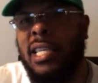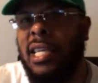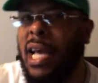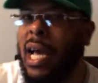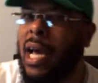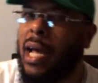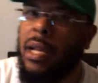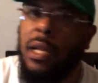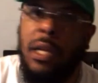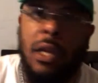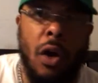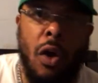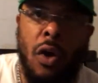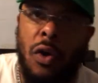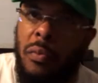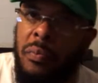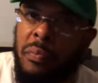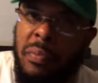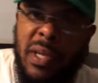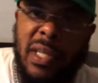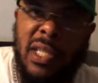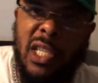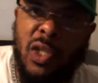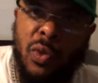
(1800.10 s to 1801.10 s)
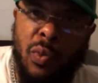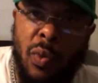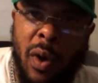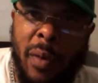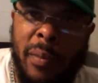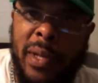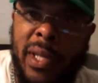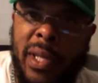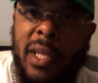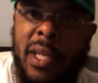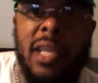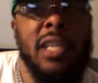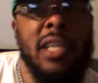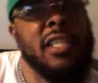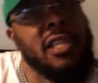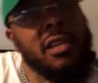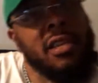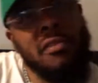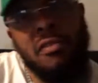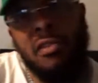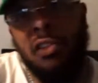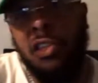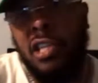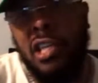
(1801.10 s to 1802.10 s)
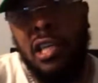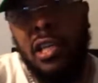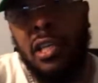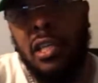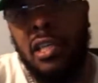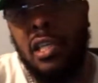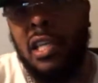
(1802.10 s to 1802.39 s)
she got a businesswoman. She